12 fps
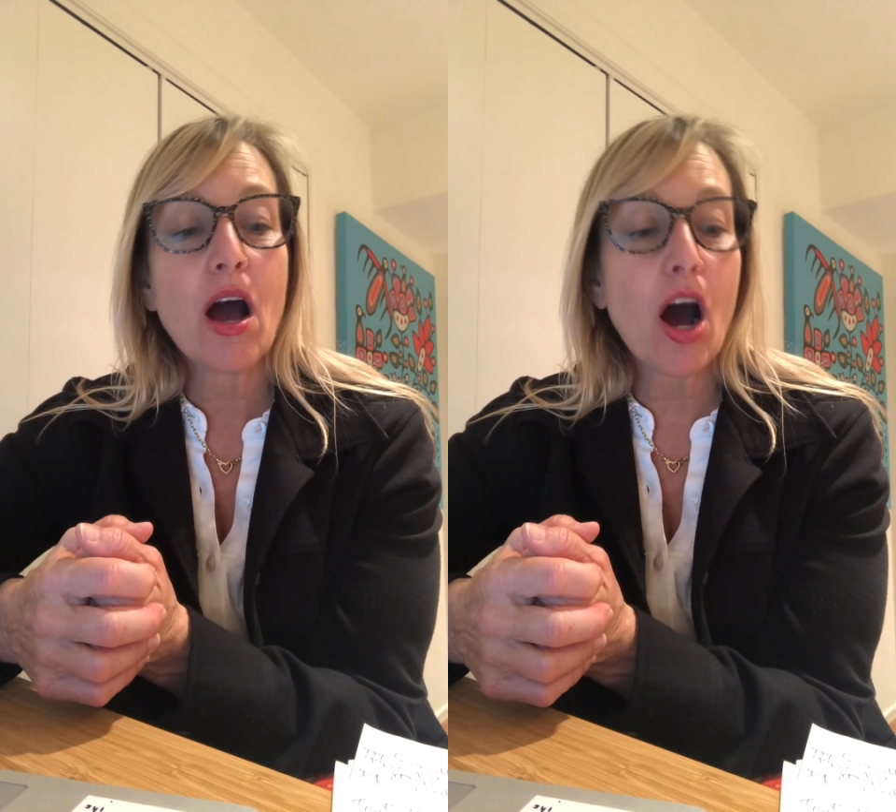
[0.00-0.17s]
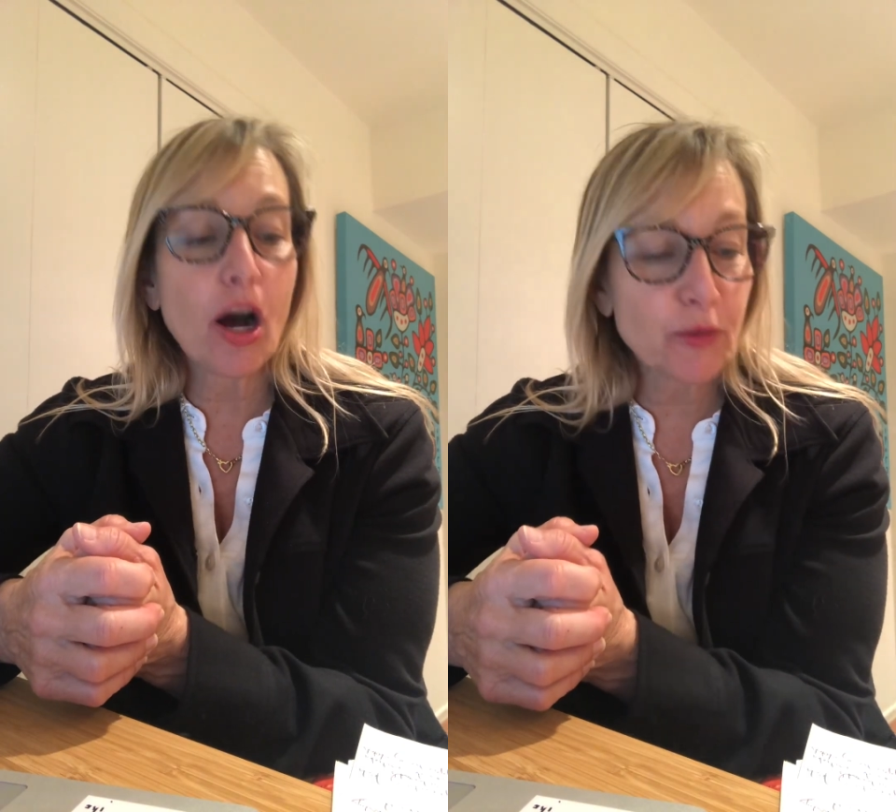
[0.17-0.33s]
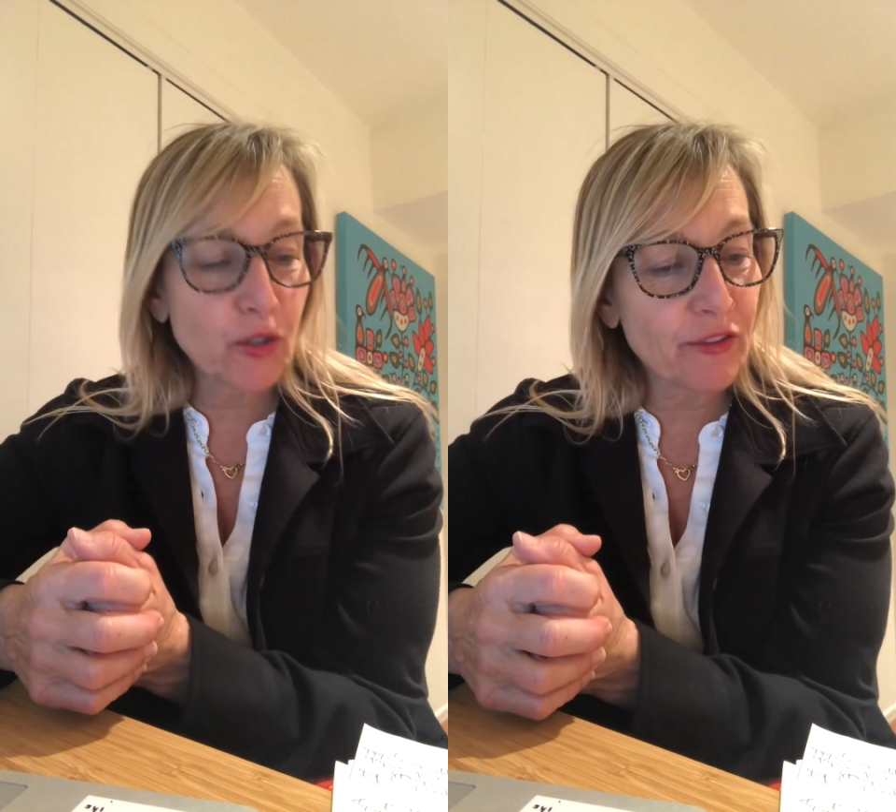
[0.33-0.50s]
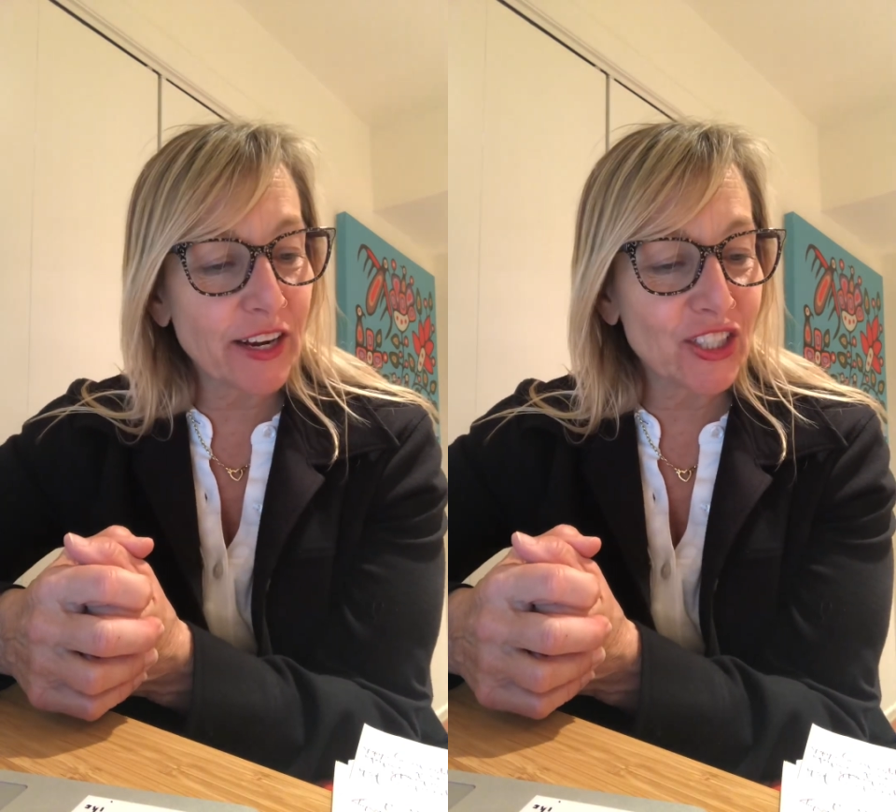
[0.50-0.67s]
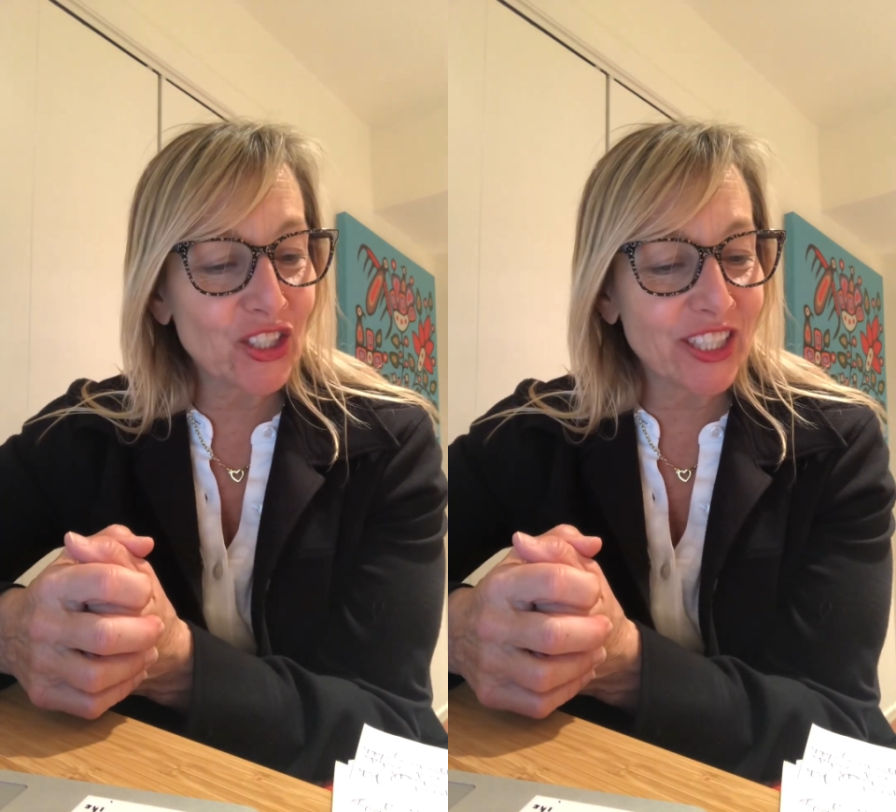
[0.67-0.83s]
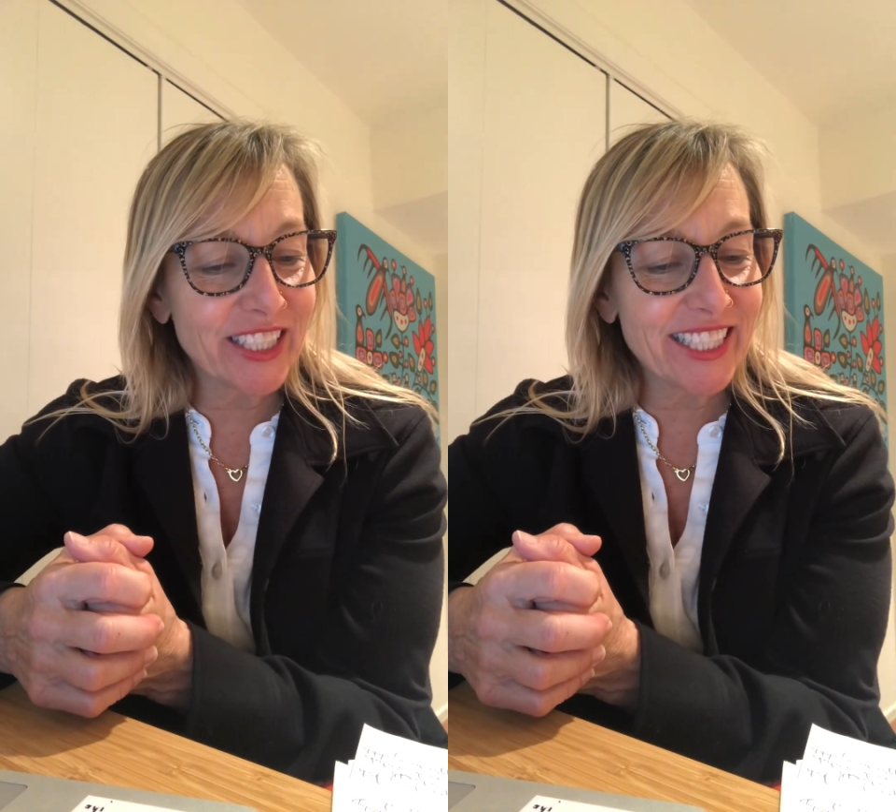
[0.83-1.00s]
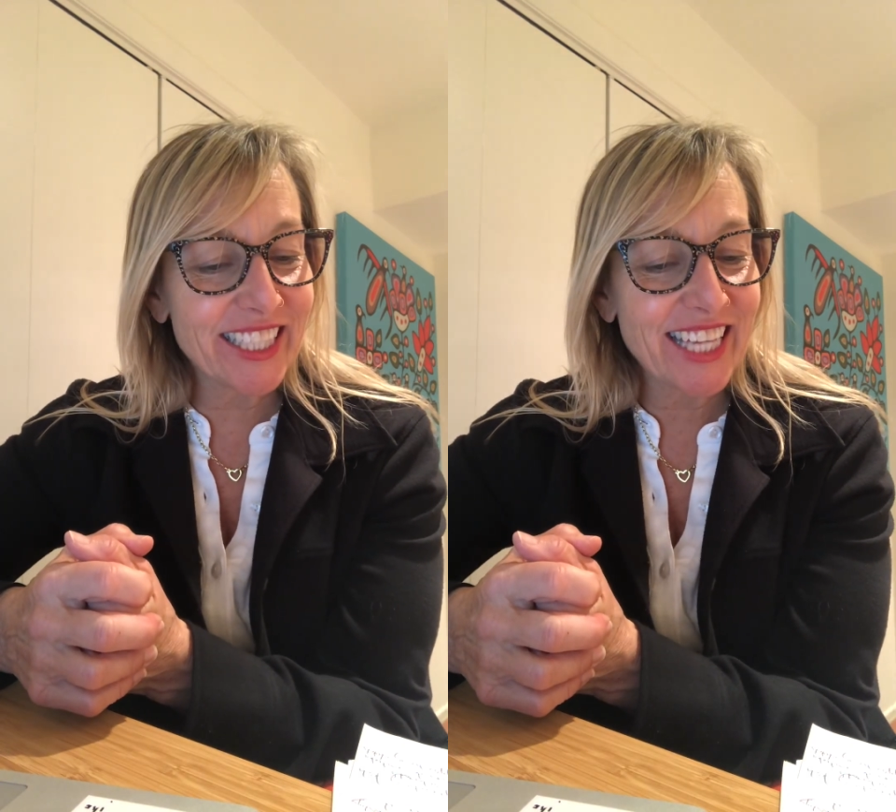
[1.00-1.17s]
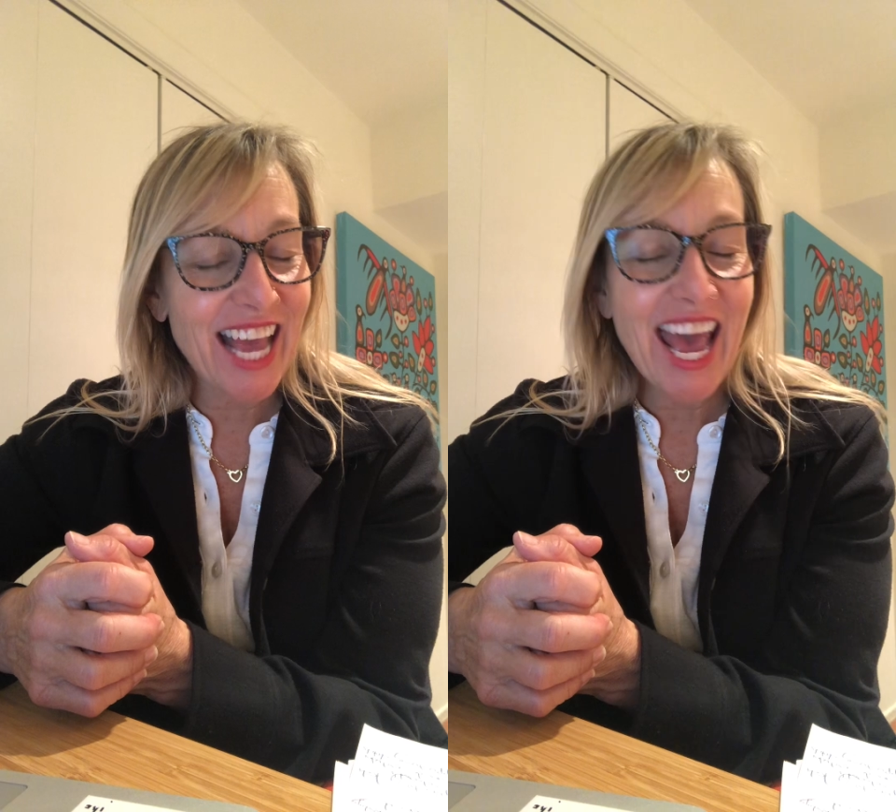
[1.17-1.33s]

observations.